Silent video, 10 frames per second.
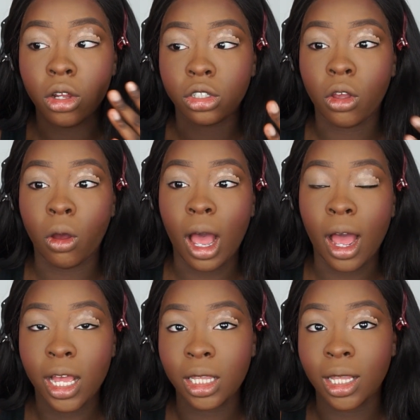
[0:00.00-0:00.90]
So
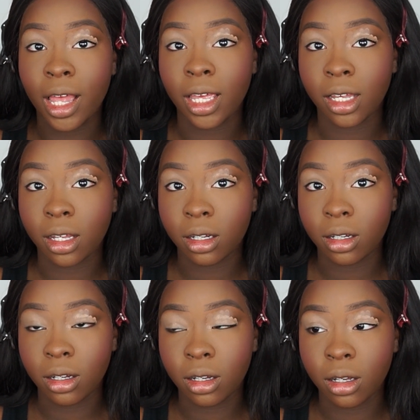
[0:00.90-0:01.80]
I
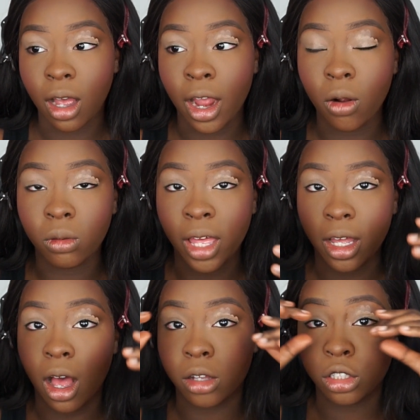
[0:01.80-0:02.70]
don't like
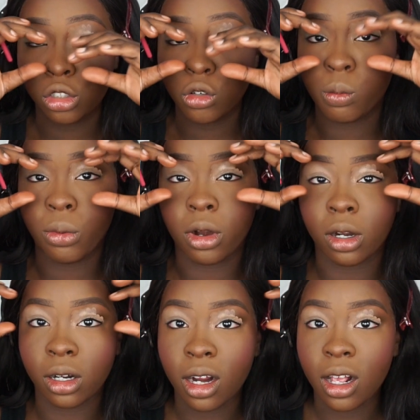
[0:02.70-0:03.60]
a super